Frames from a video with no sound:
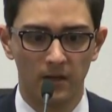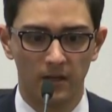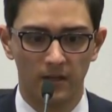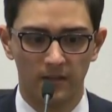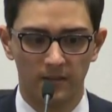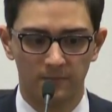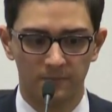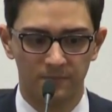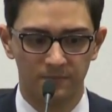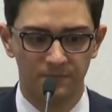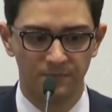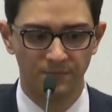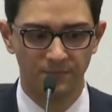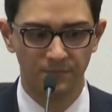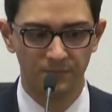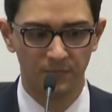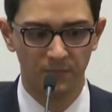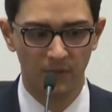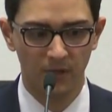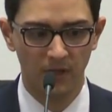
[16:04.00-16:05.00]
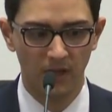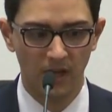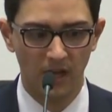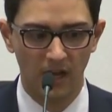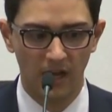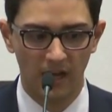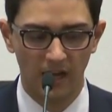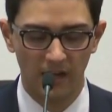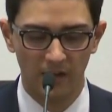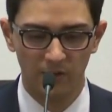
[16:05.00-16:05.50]
remember?
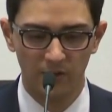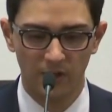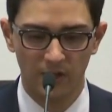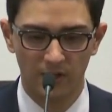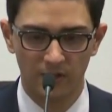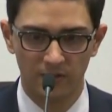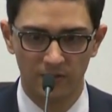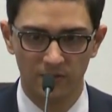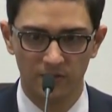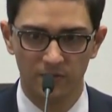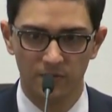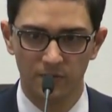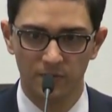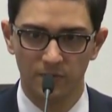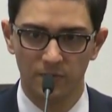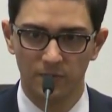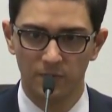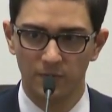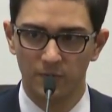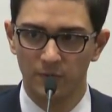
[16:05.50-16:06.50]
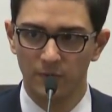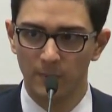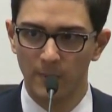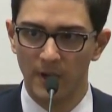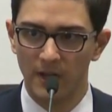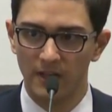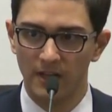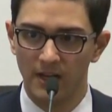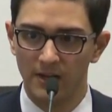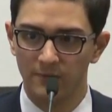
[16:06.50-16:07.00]
I held on for
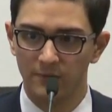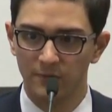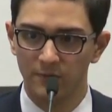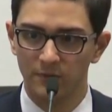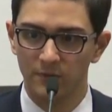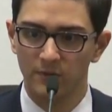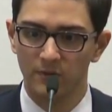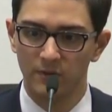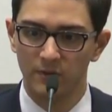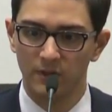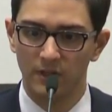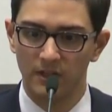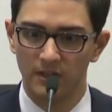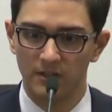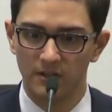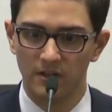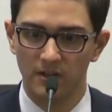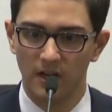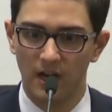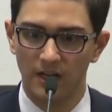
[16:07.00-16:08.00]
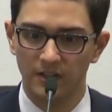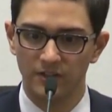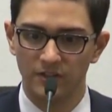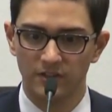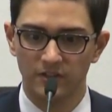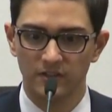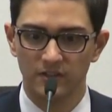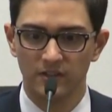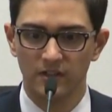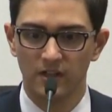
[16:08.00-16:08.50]
my life, and I
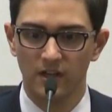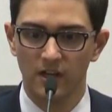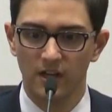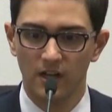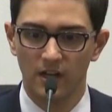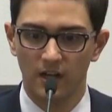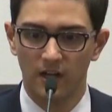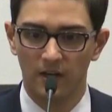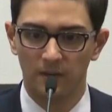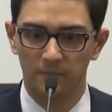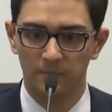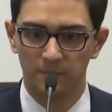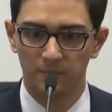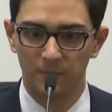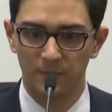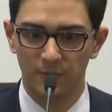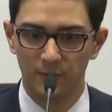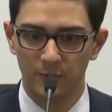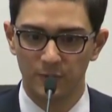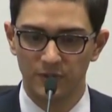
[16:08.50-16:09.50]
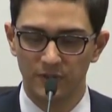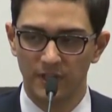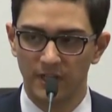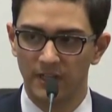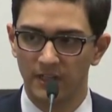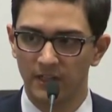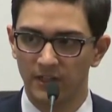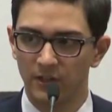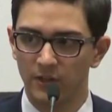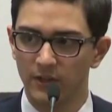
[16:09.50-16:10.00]
just, it was
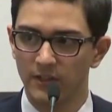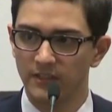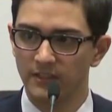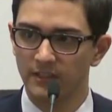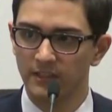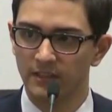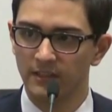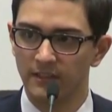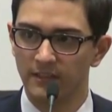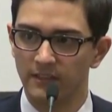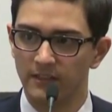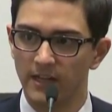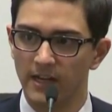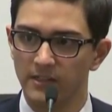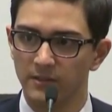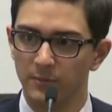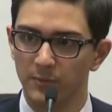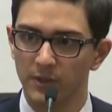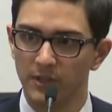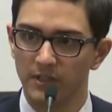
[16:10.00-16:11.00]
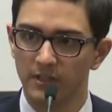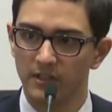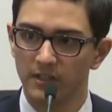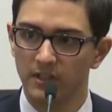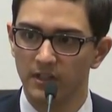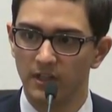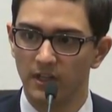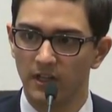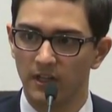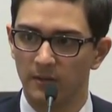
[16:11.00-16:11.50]
getting increasingly desperate.
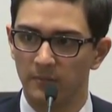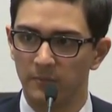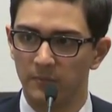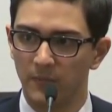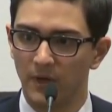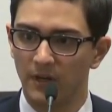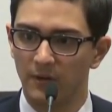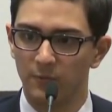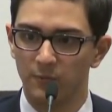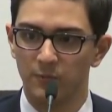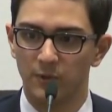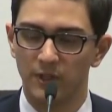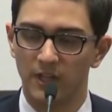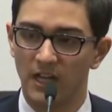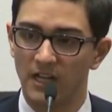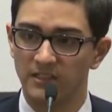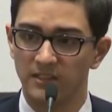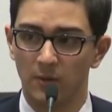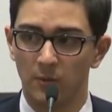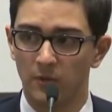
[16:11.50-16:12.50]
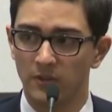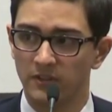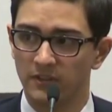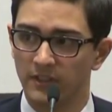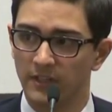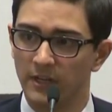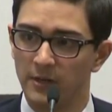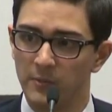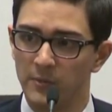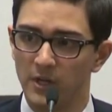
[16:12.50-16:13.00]
I realized I wasn't
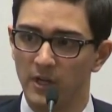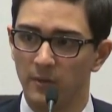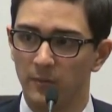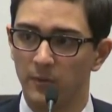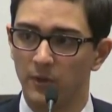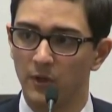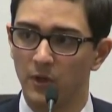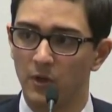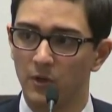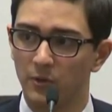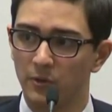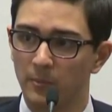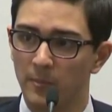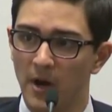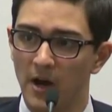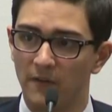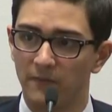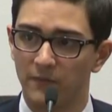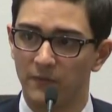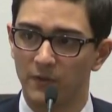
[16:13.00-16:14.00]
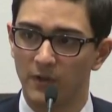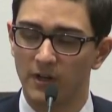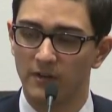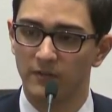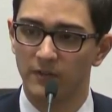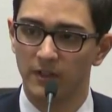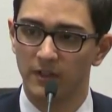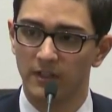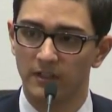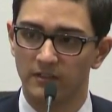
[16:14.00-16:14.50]
going to be able to hold them off
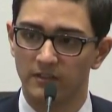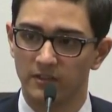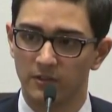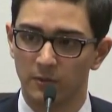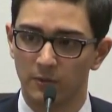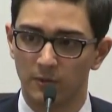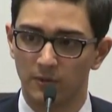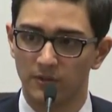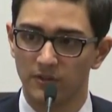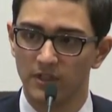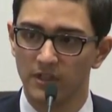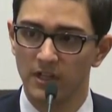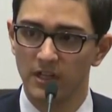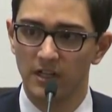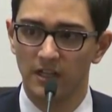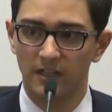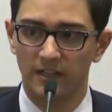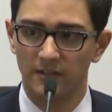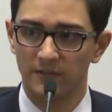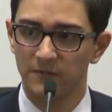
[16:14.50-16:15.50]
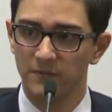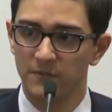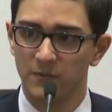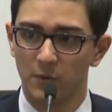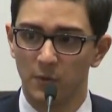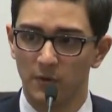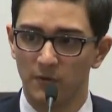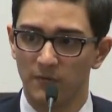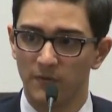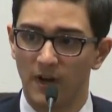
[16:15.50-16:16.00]
forever, because there was like
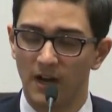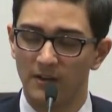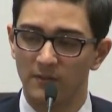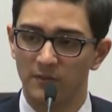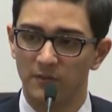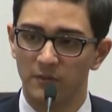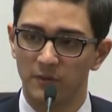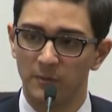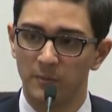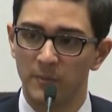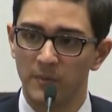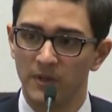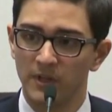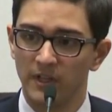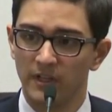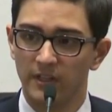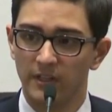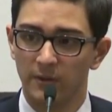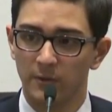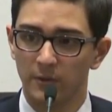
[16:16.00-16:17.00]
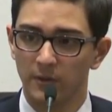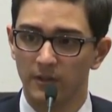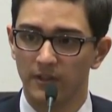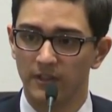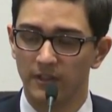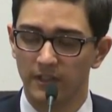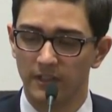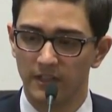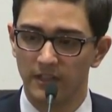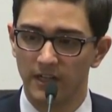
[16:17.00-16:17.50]
4 or 5 of them, and they were
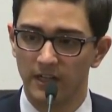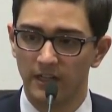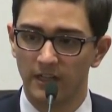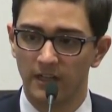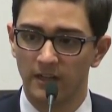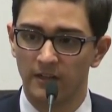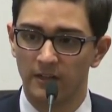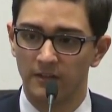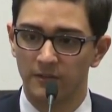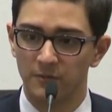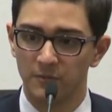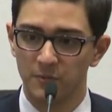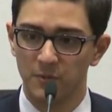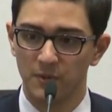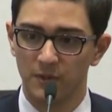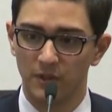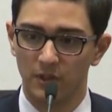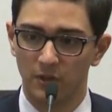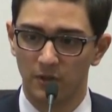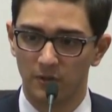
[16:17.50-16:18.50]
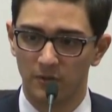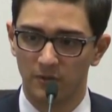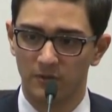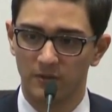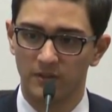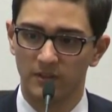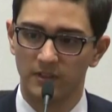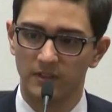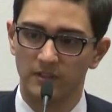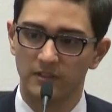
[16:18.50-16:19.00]
kicking, you know,
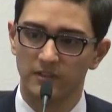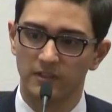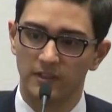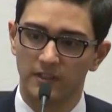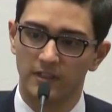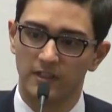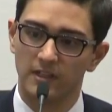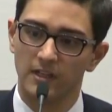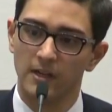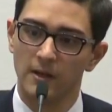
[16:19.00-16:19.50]
it's like